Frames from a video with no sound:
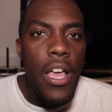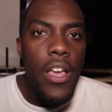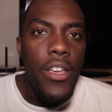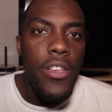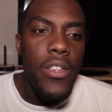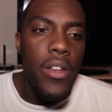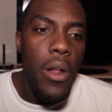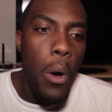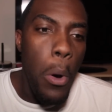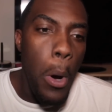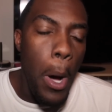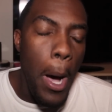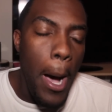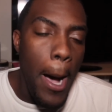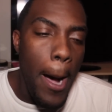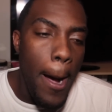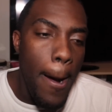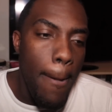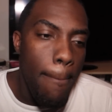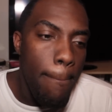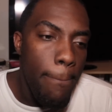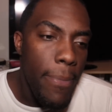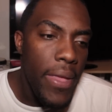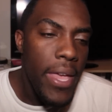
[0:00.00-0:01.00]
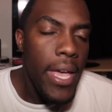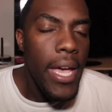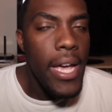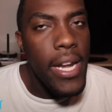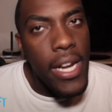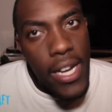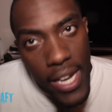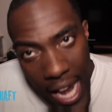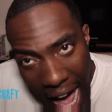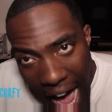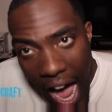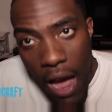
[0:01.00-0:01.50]
You know, um, in
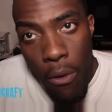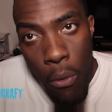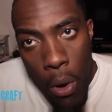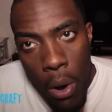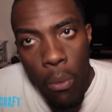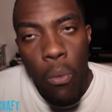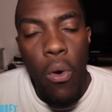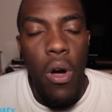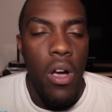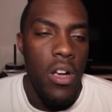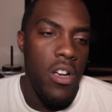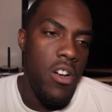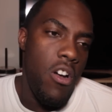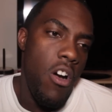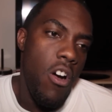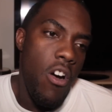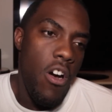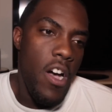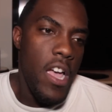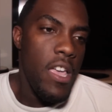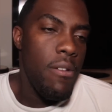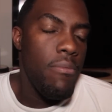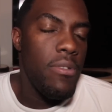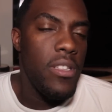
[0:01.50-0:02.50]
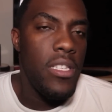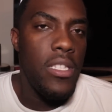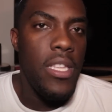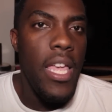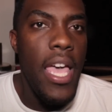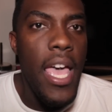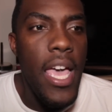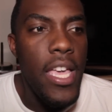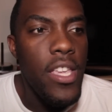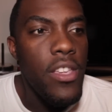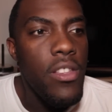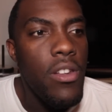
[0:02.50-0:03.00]
the 911 call, he was
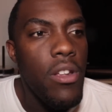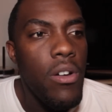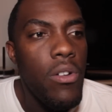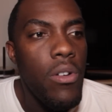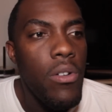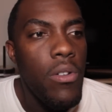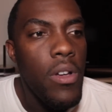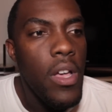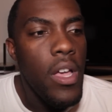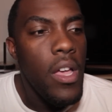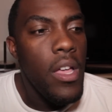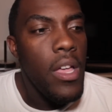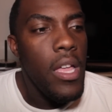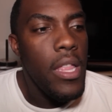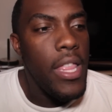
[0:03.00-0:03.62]
saying, you know,